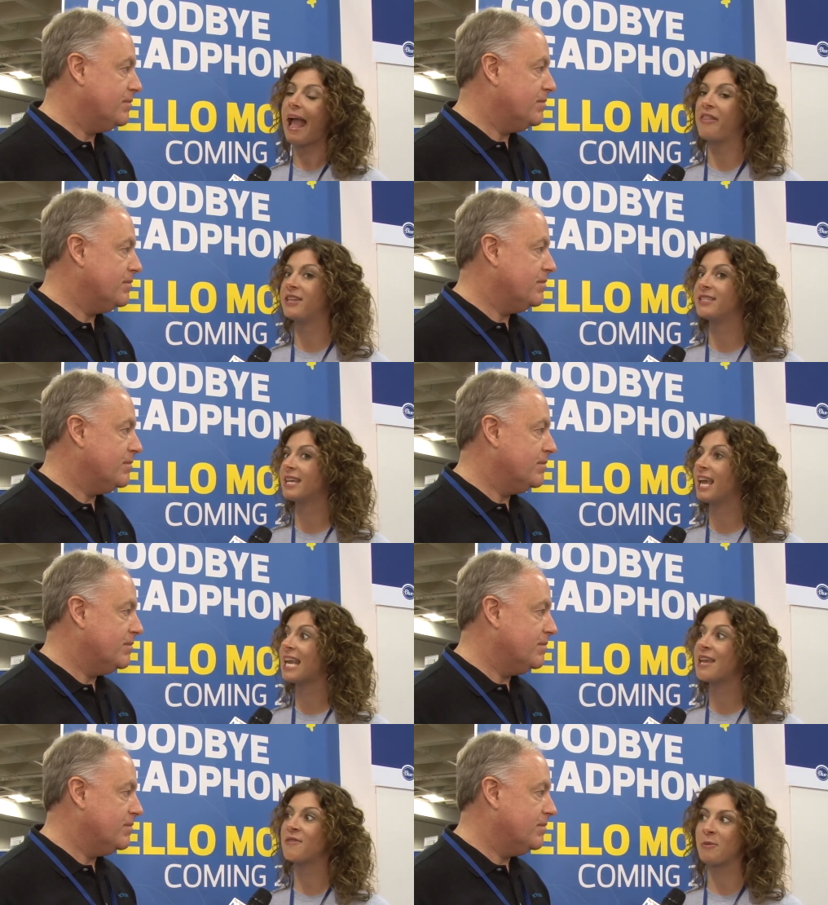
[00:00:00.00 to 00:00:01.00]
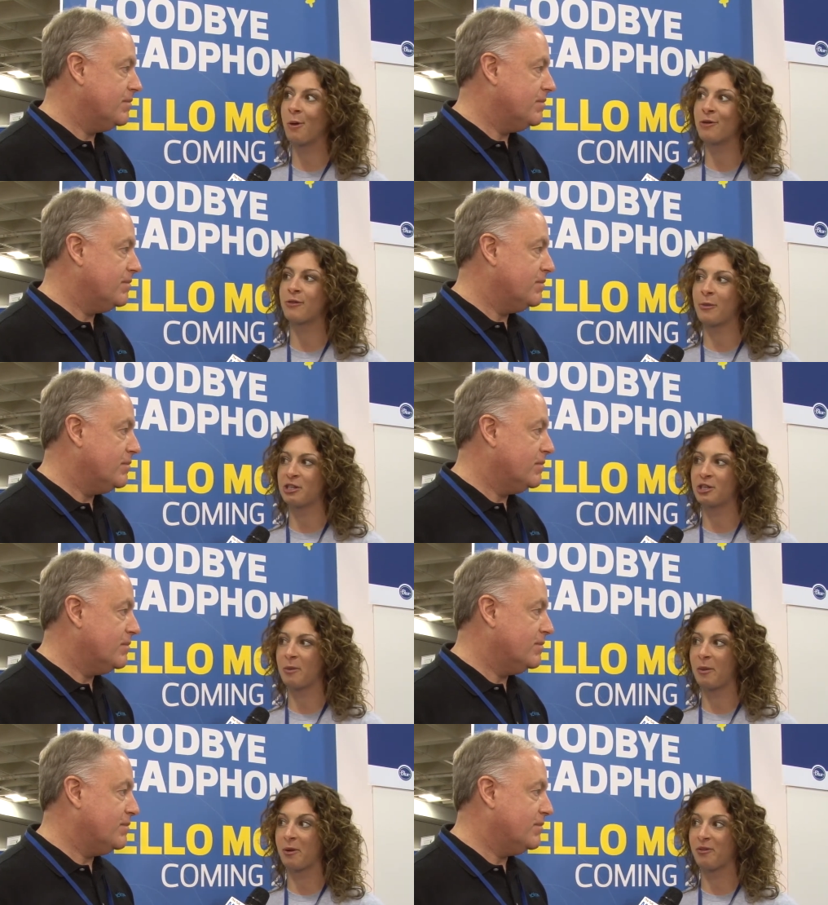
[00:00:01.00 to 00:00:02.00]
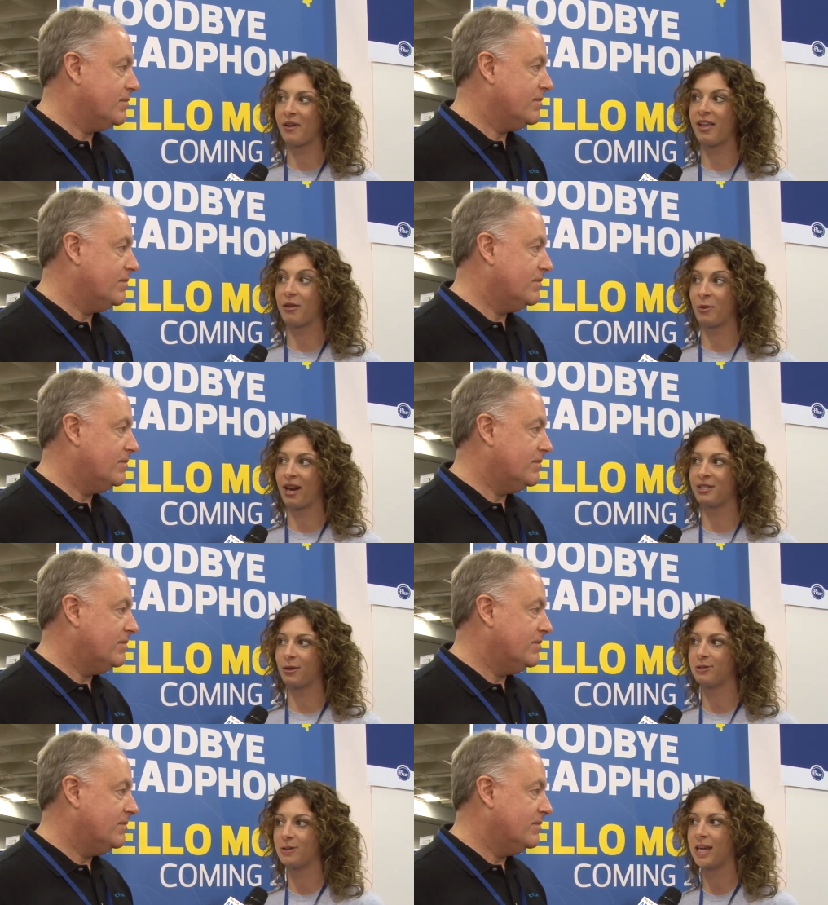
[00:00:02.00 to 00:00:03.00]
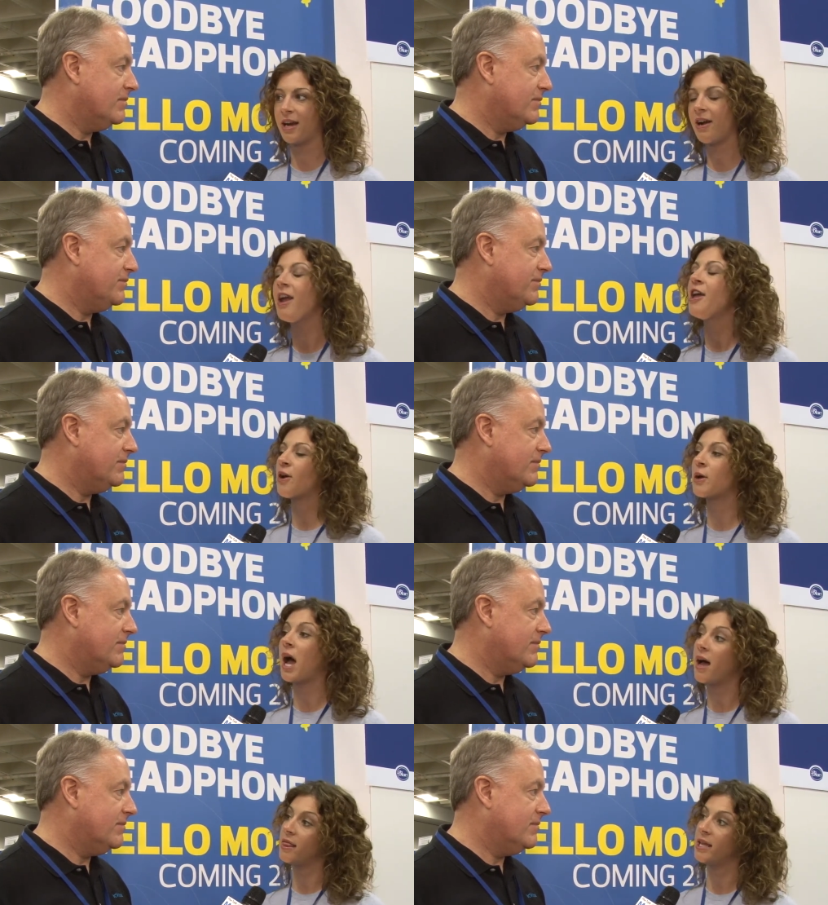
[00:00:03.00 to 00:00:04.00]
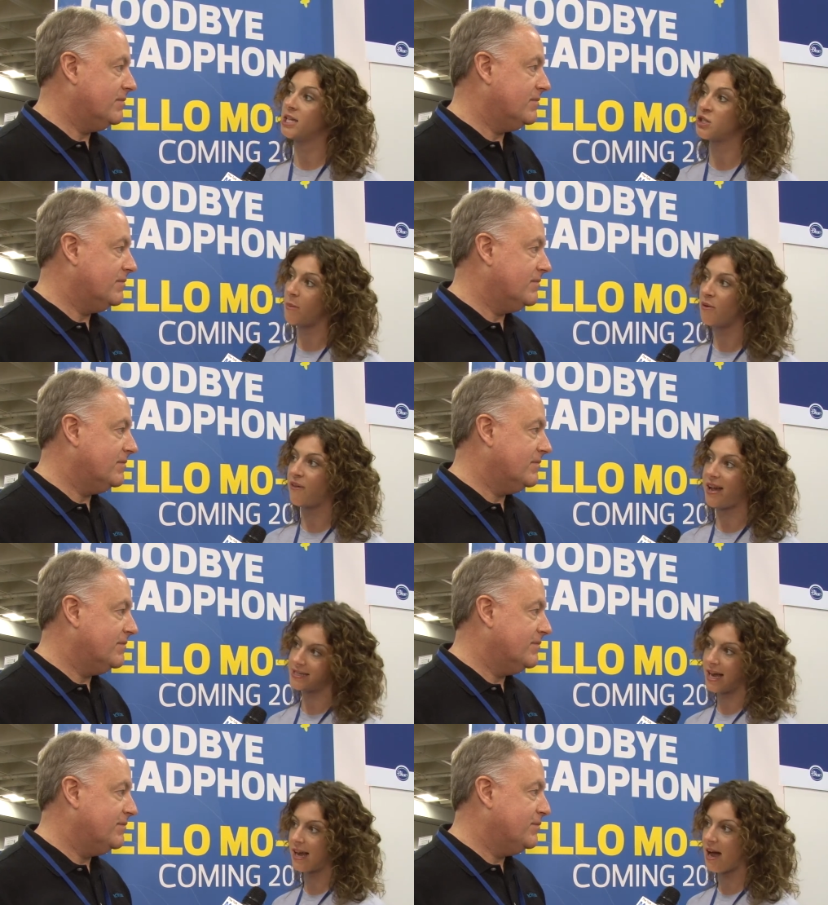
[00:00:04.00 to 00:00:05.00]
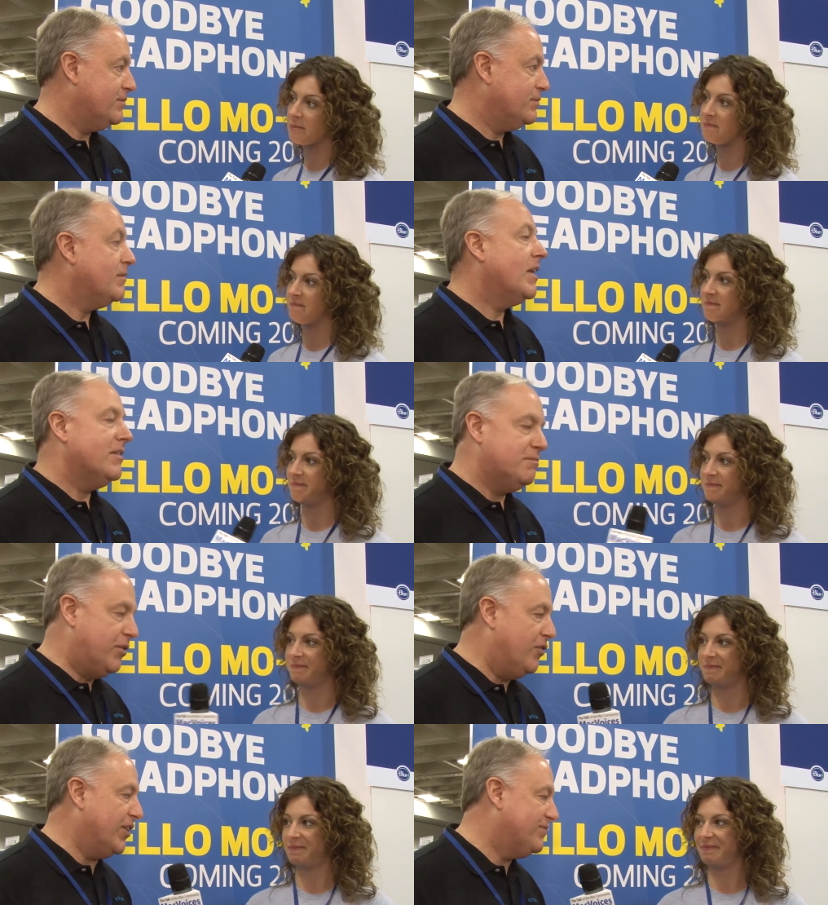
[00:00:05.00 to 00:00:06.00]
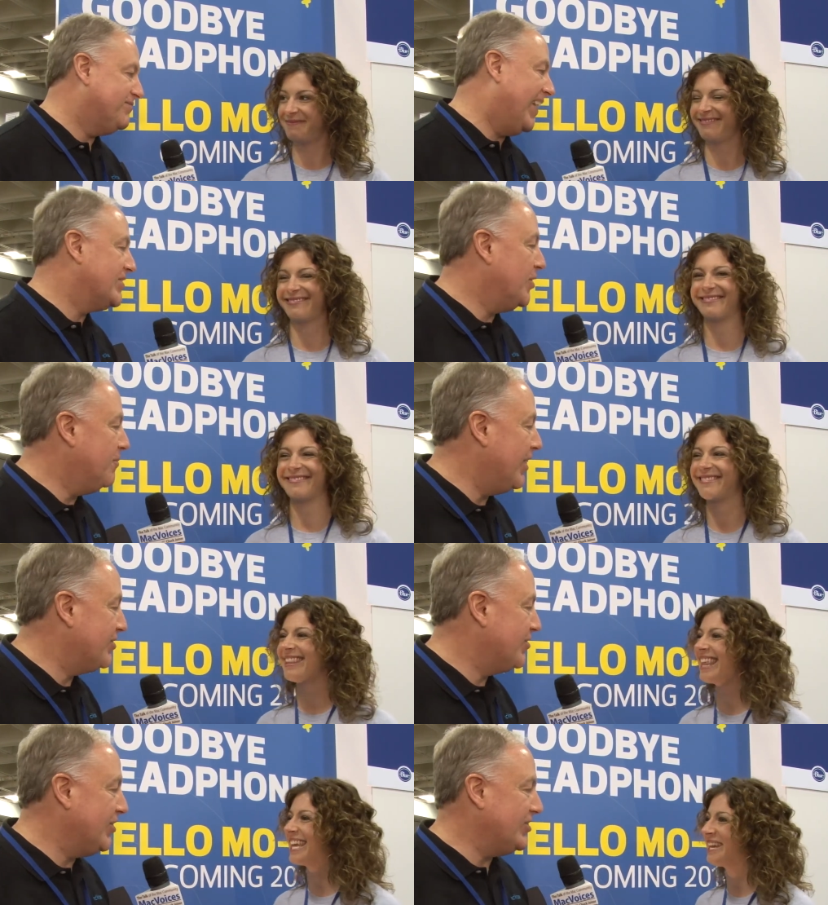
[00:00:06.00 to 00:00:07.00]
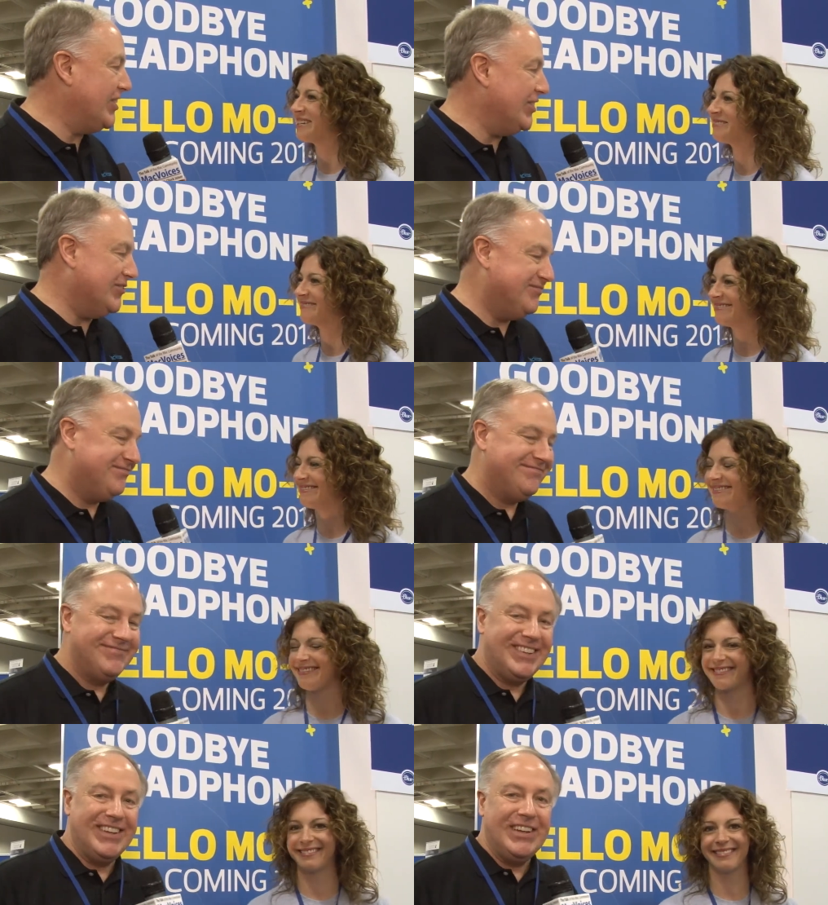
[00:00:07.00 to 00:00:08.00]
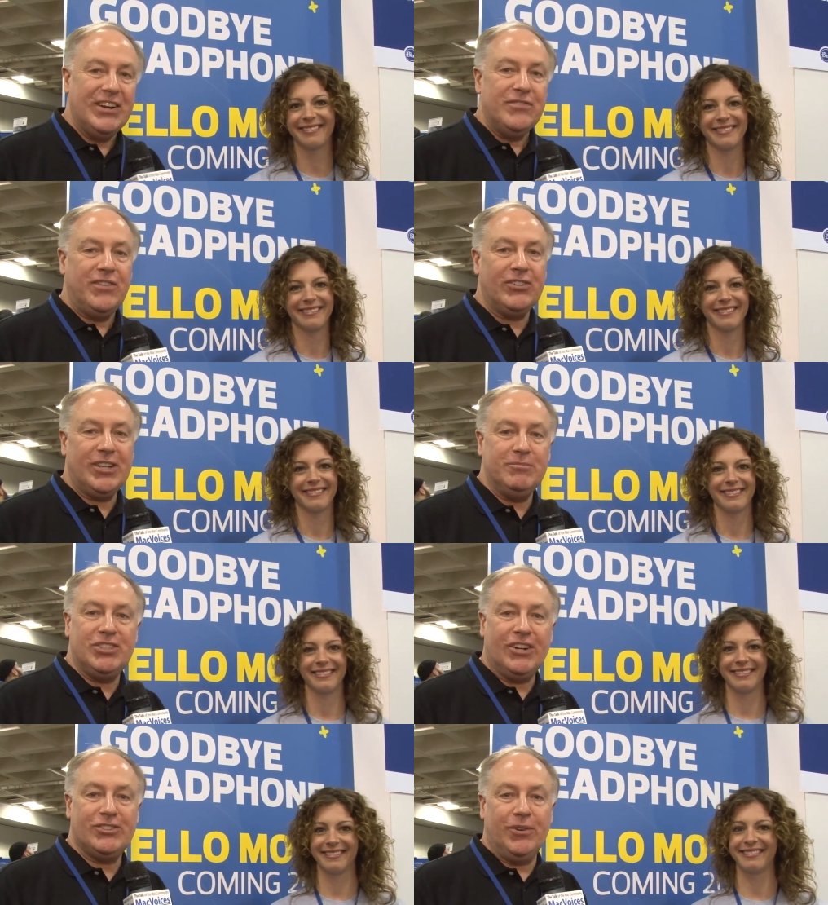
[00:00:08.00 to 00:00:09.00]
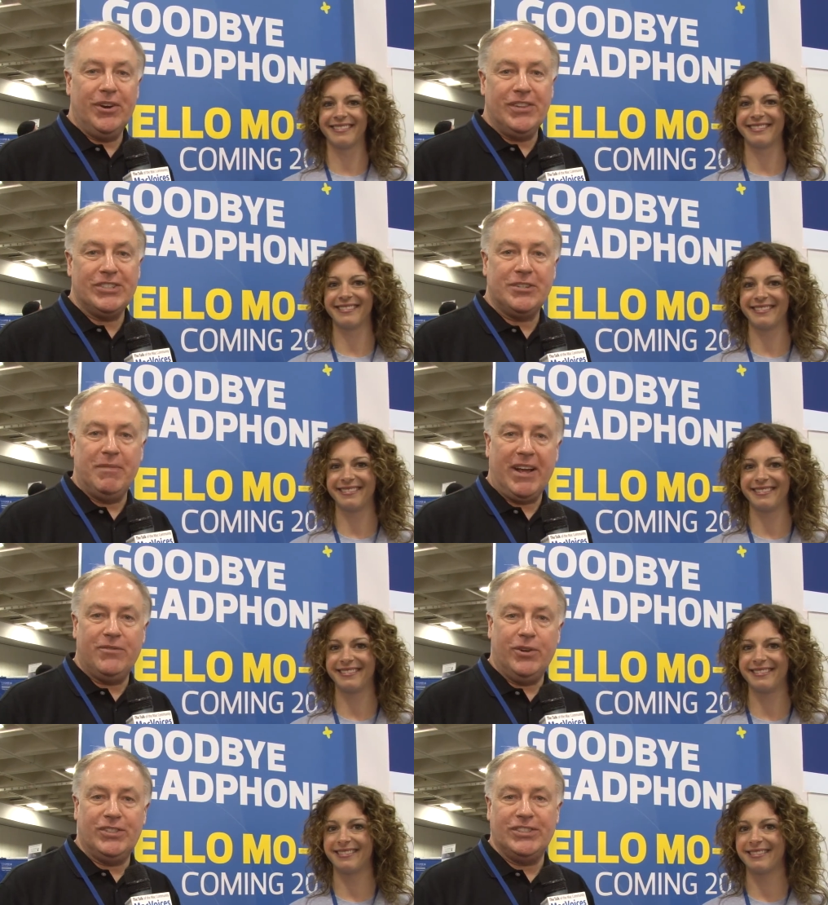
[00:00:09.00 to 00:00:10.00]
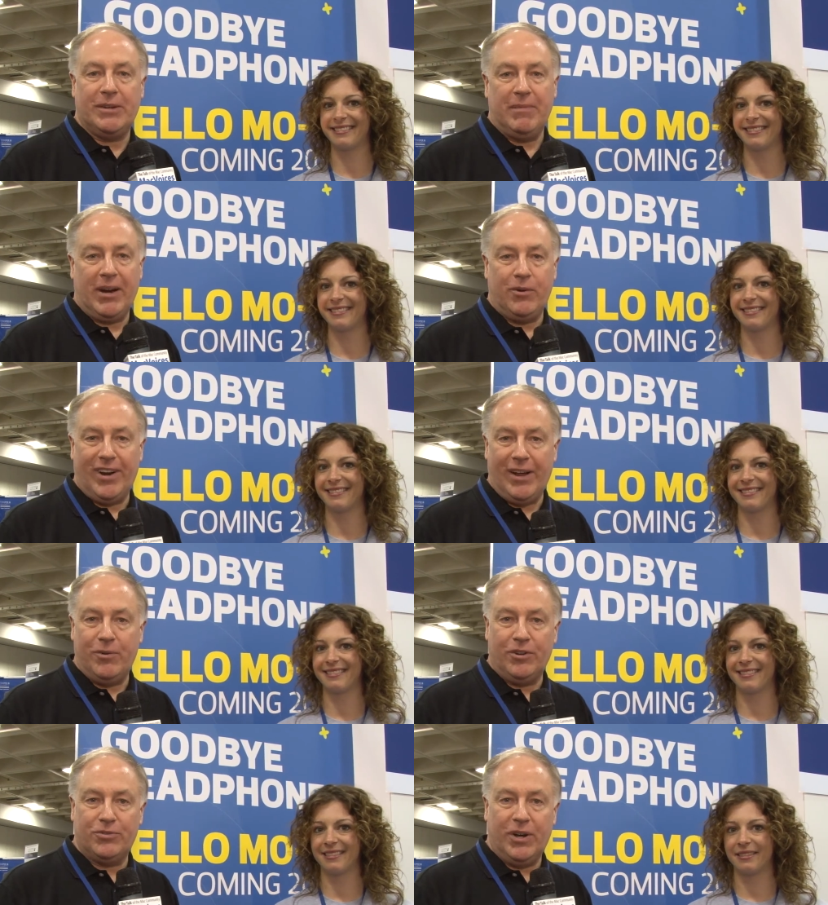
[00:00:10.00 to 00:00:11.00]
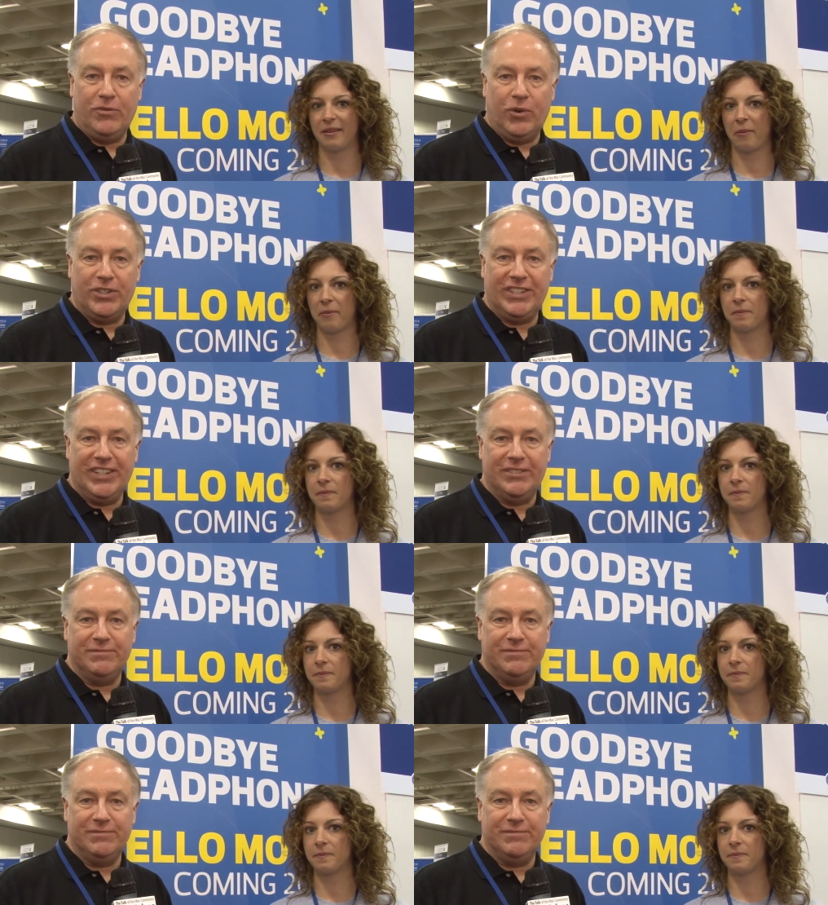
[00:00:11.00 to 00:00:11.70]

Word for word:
Speaker 1: And then to get even more information about MoFi than what I told you here, go to unleashmofi.com.
Speaker 2: Perfect. Thanks so much. Thank Good to see you. Folks, I'm Chuck Joiner. This is Mac Voices at Macworld iWorld 2014.